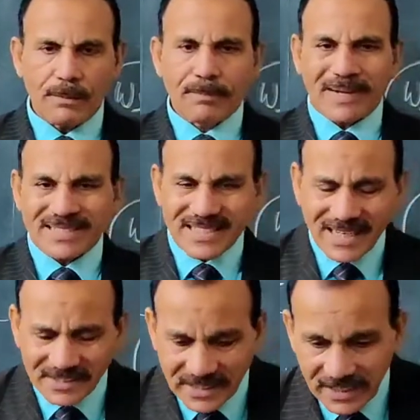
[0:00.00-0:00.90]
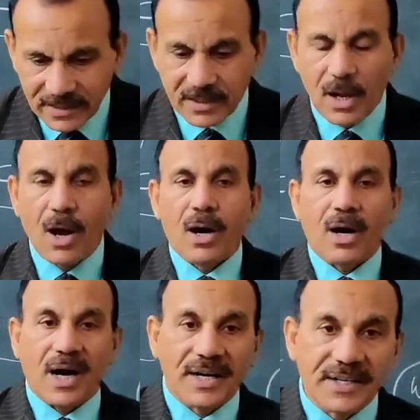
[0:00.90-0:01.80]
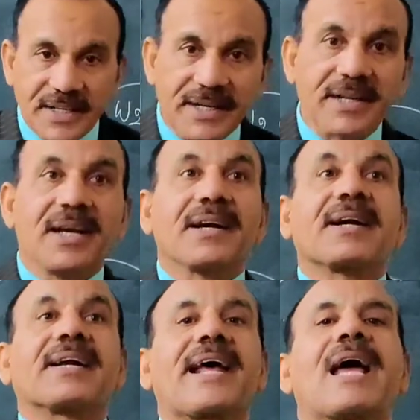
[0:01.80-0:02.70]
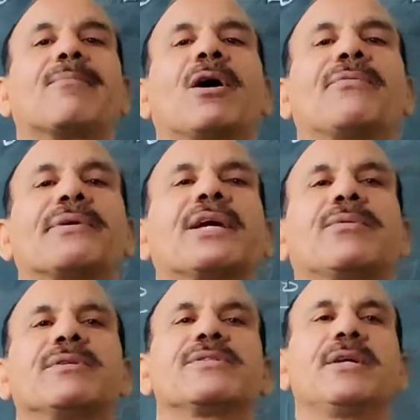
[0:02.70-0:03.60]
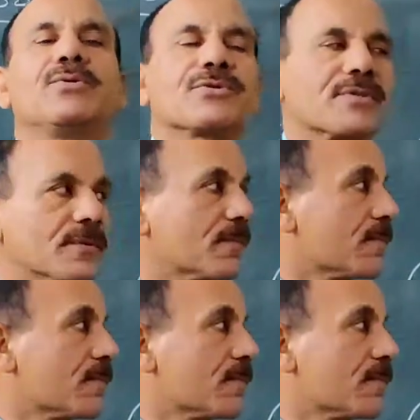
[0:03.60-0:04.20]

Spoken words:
present in 100 gram of given solution.